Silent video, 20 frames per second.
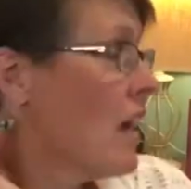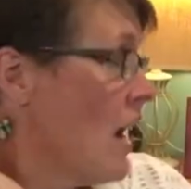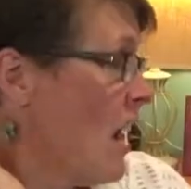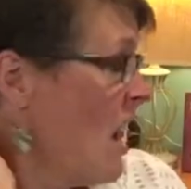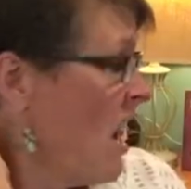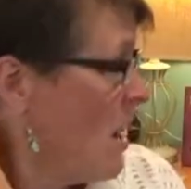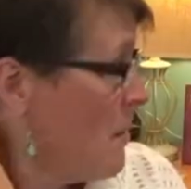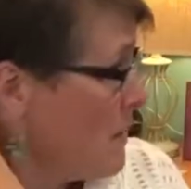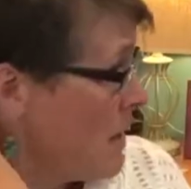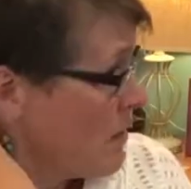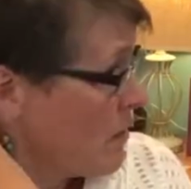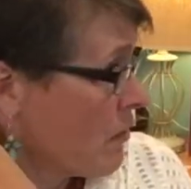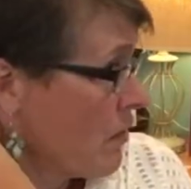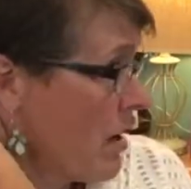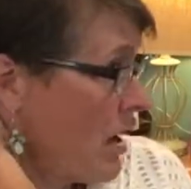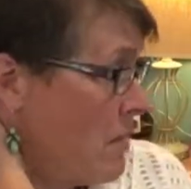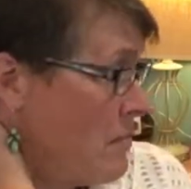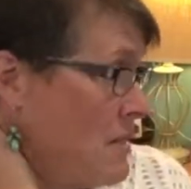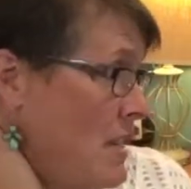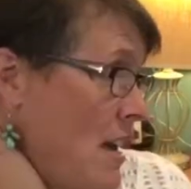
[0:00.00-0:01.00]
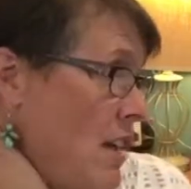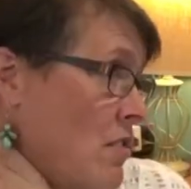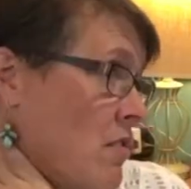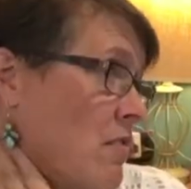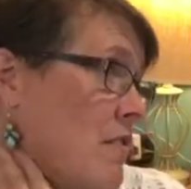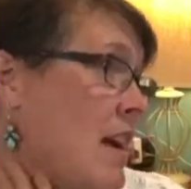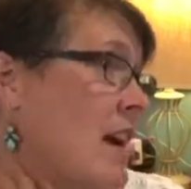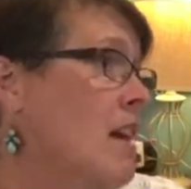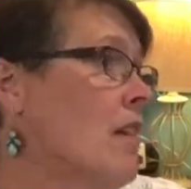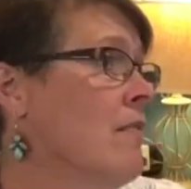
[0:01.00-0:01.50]
and rub down
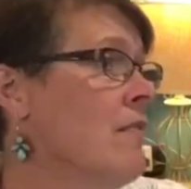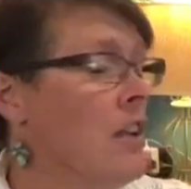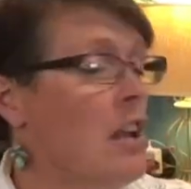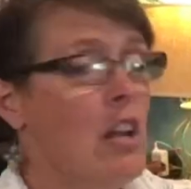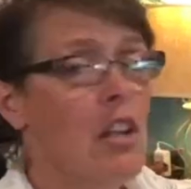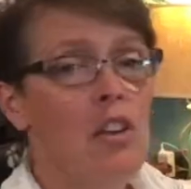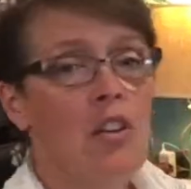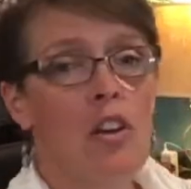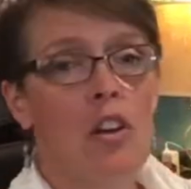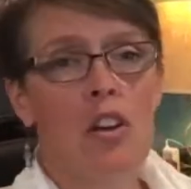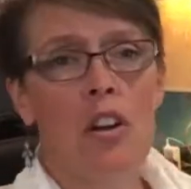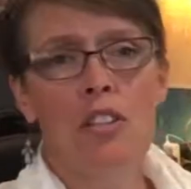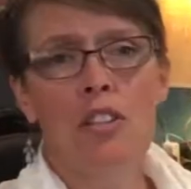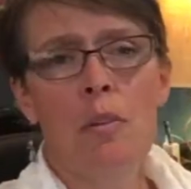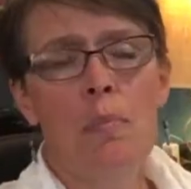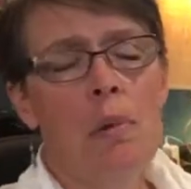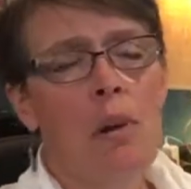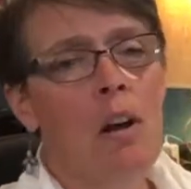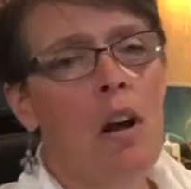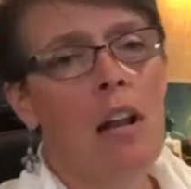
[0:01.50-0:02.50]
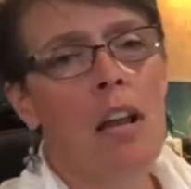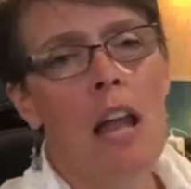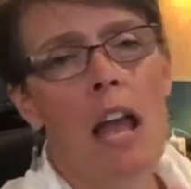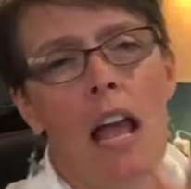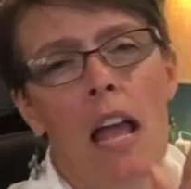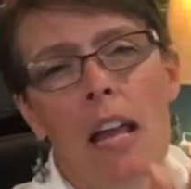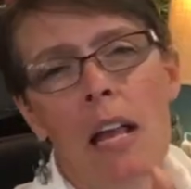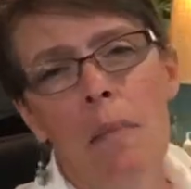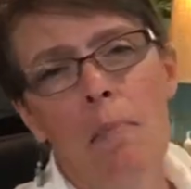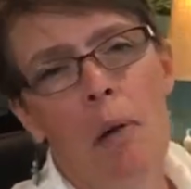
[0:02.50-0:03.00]
around. You can also put it on
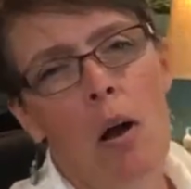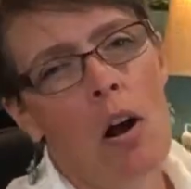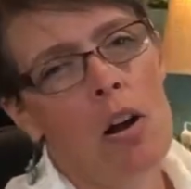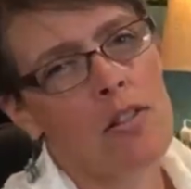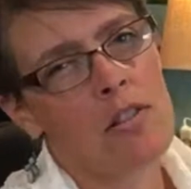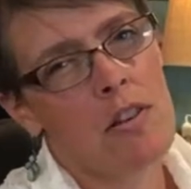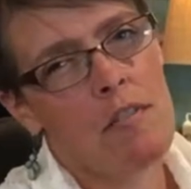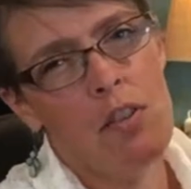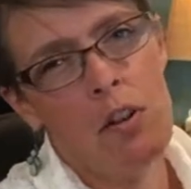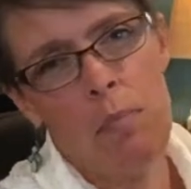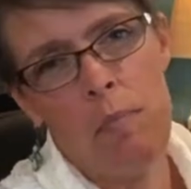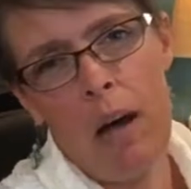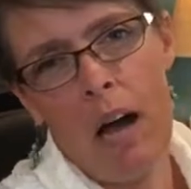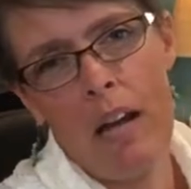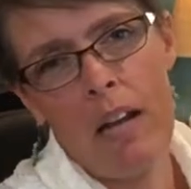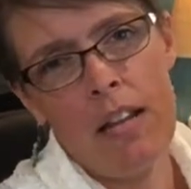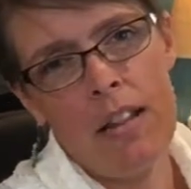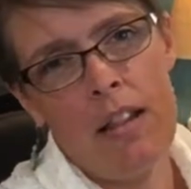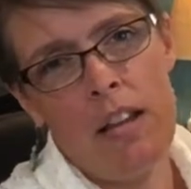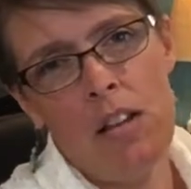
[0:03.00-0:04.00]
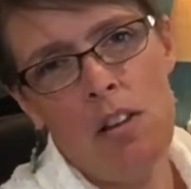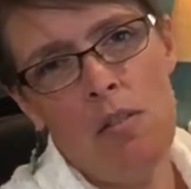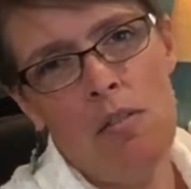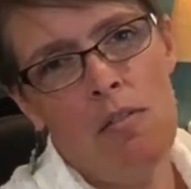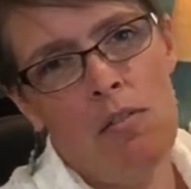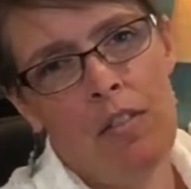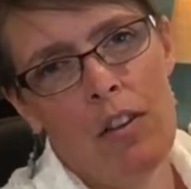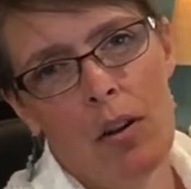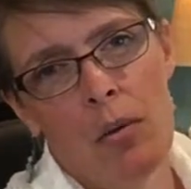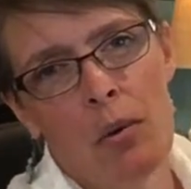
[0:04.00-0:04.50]
any parts of your body that you
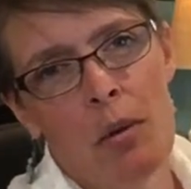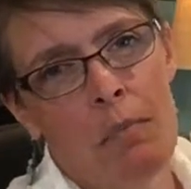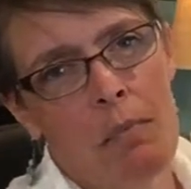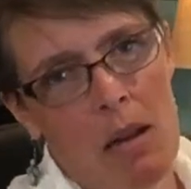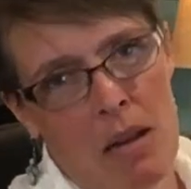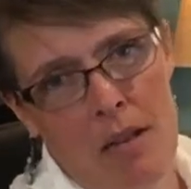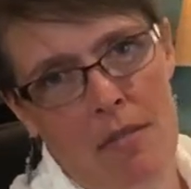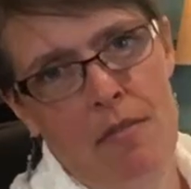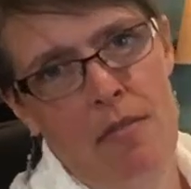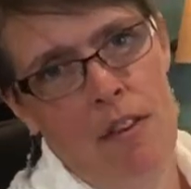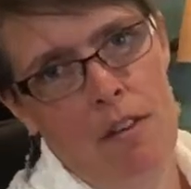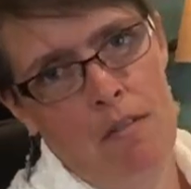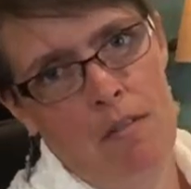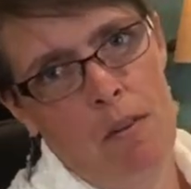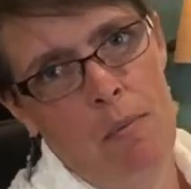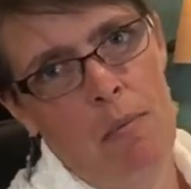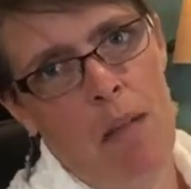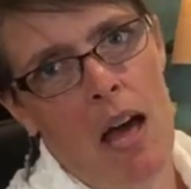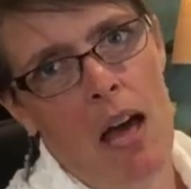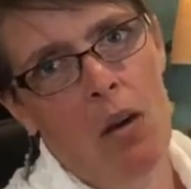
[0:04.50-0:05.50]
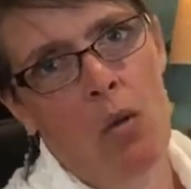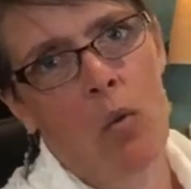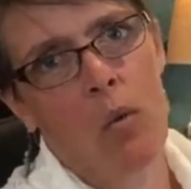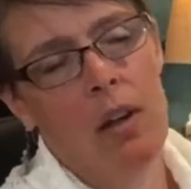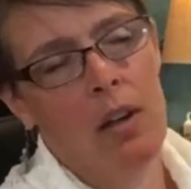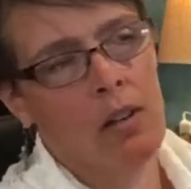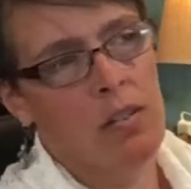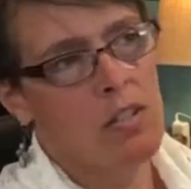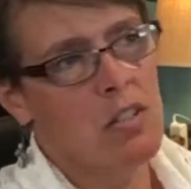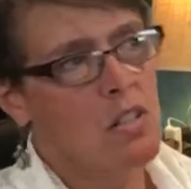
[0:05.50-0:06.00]
feel would benefit from that
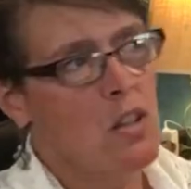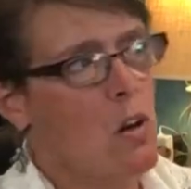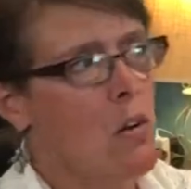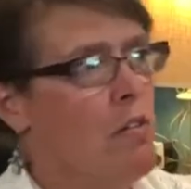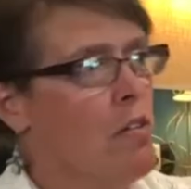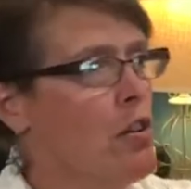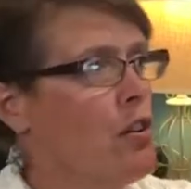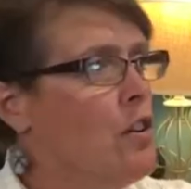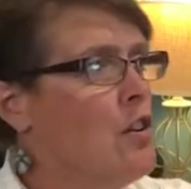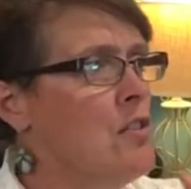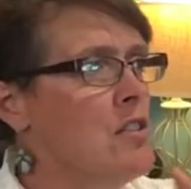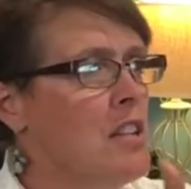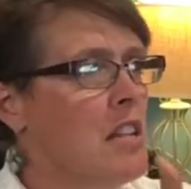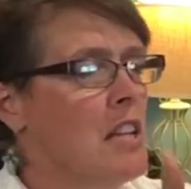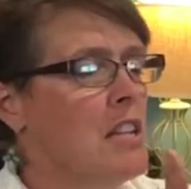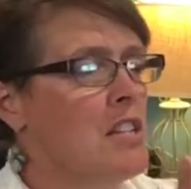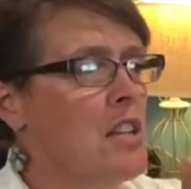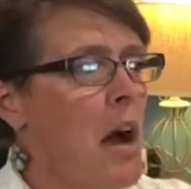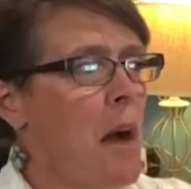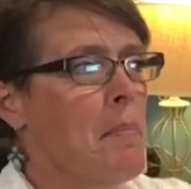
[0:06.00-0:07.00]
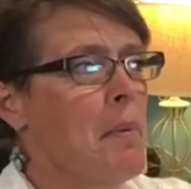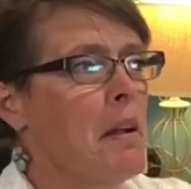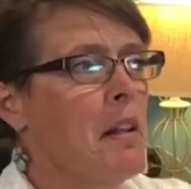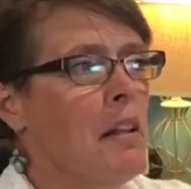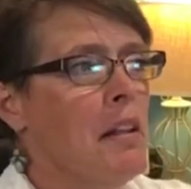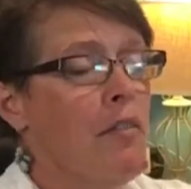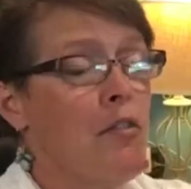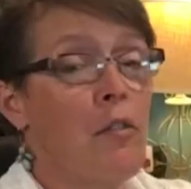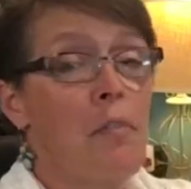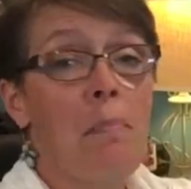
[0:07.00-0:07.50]
oil. So if you're using it
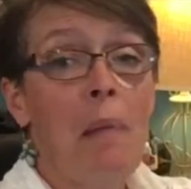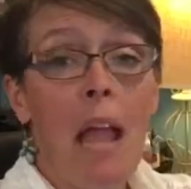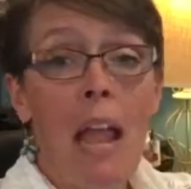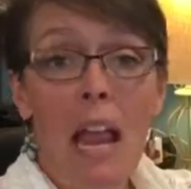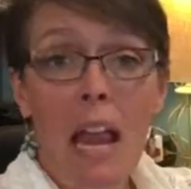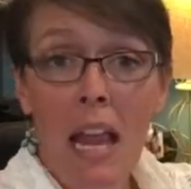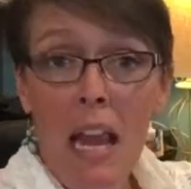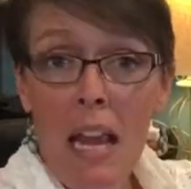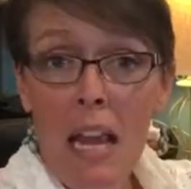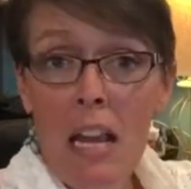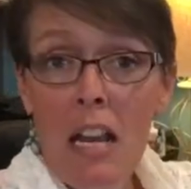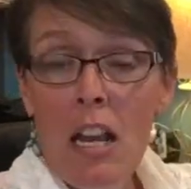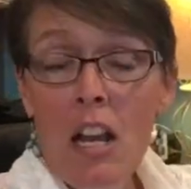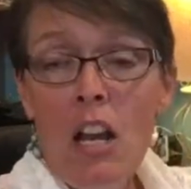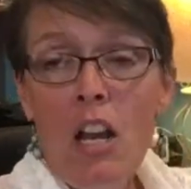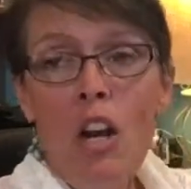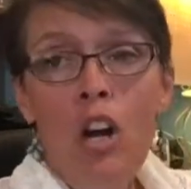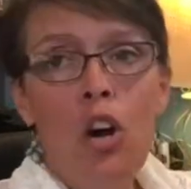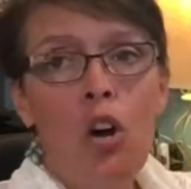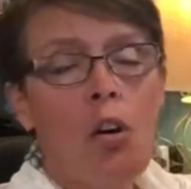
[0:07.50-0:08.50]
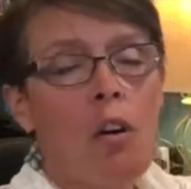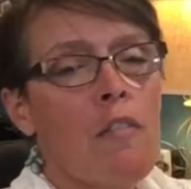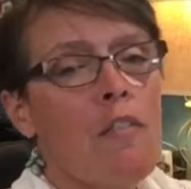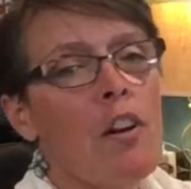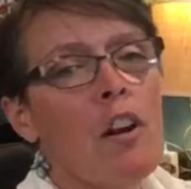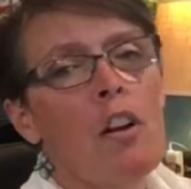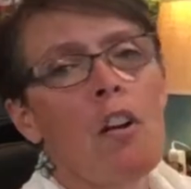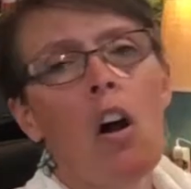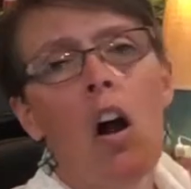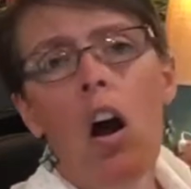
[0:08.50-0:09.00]
topically for pain or for
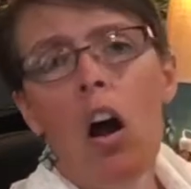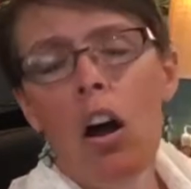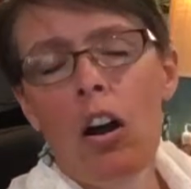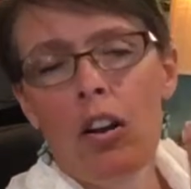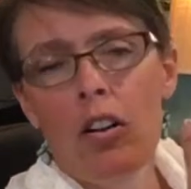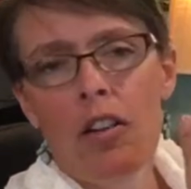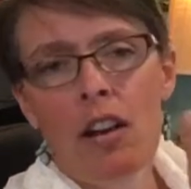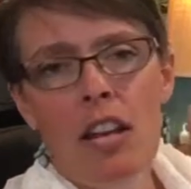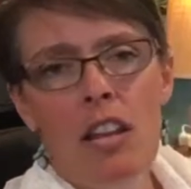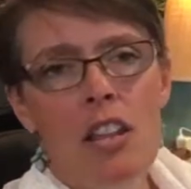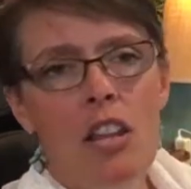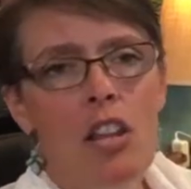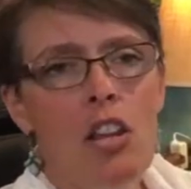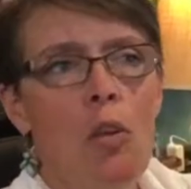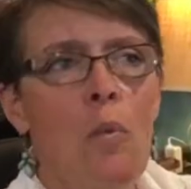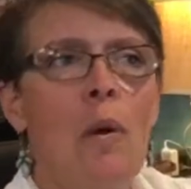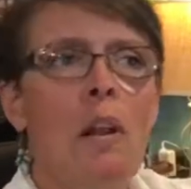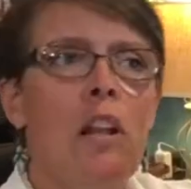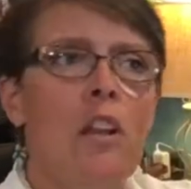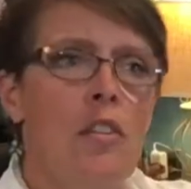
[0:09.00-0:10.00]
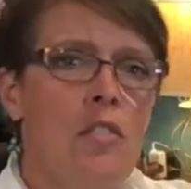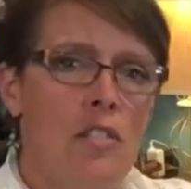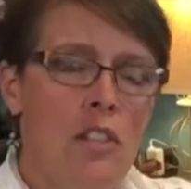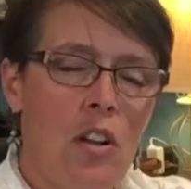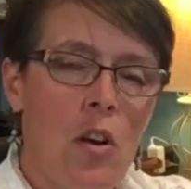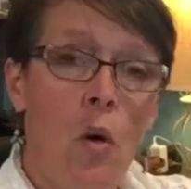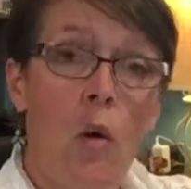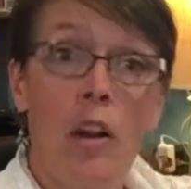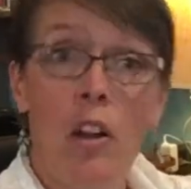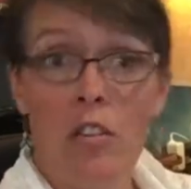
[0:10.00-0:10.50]
your heart or anything, you want to use
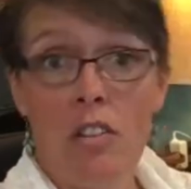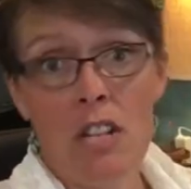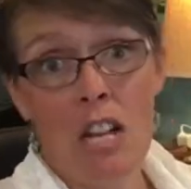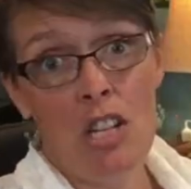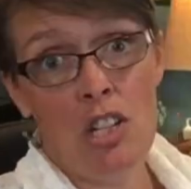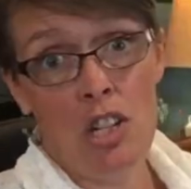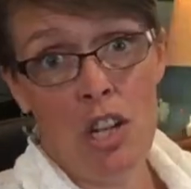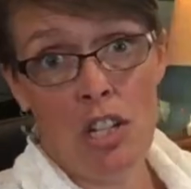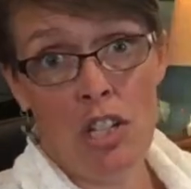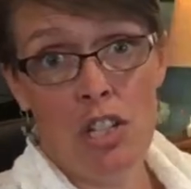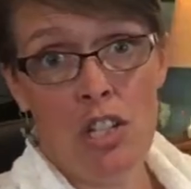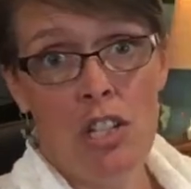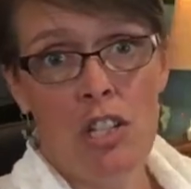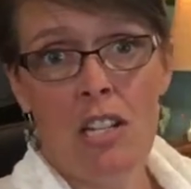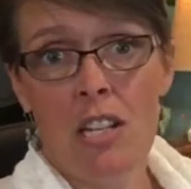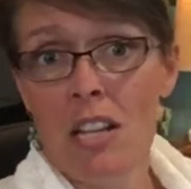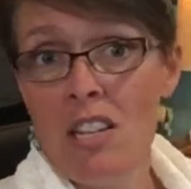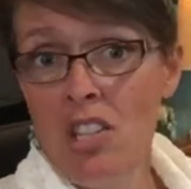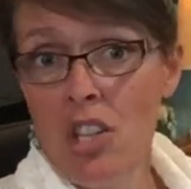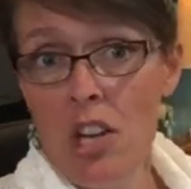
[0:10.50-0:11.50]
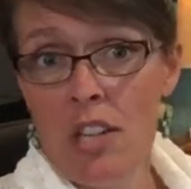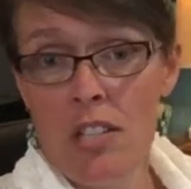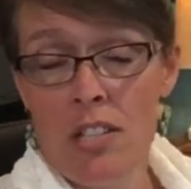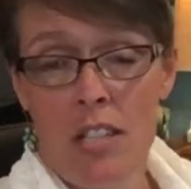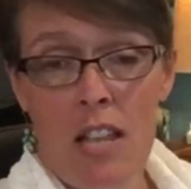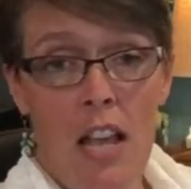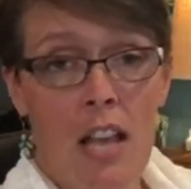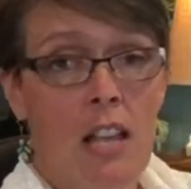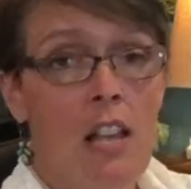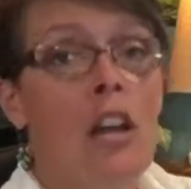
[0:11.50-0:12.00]
it, or your digestion,
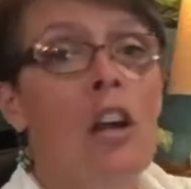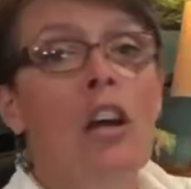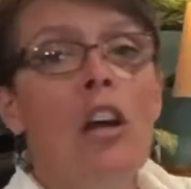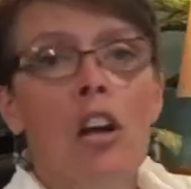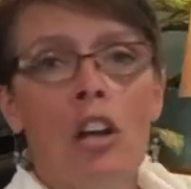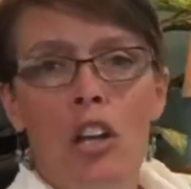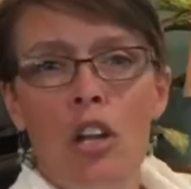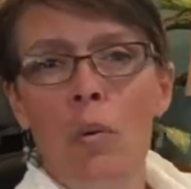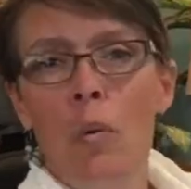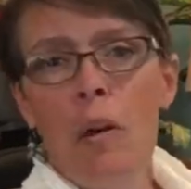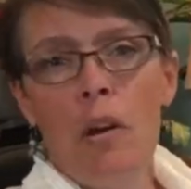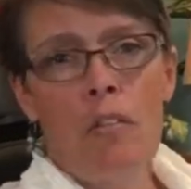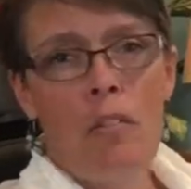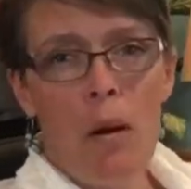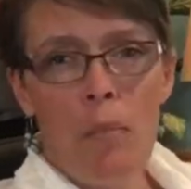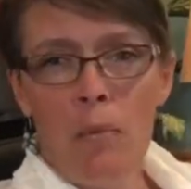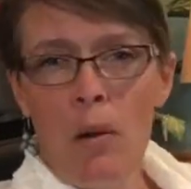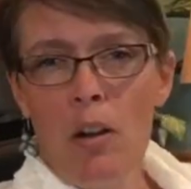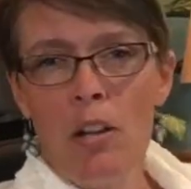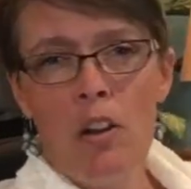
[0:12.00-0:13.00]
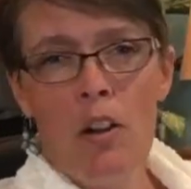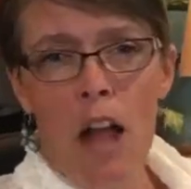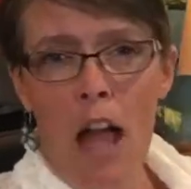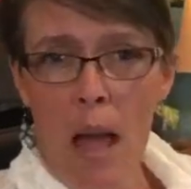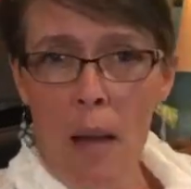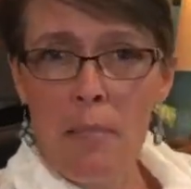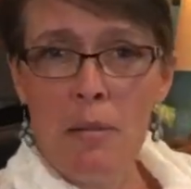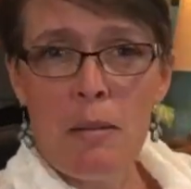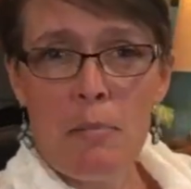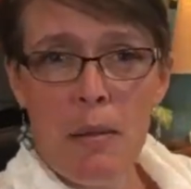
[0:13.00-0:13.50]
you want to rub on your
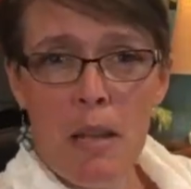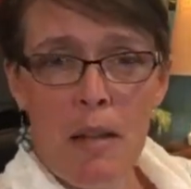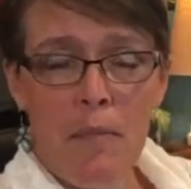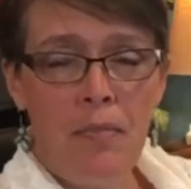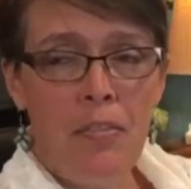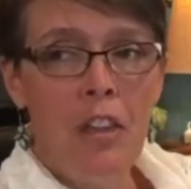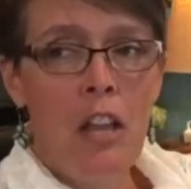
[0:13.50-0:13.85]
abdomen.